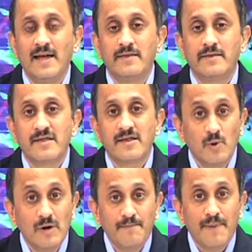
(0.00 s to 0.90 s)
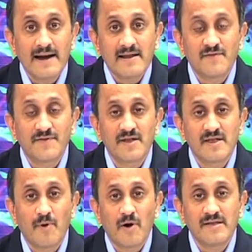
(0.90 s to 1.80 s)
The slower parts of the
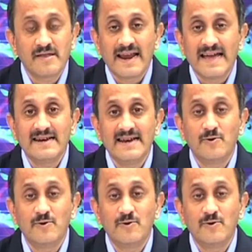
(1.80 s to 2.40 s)
response are likely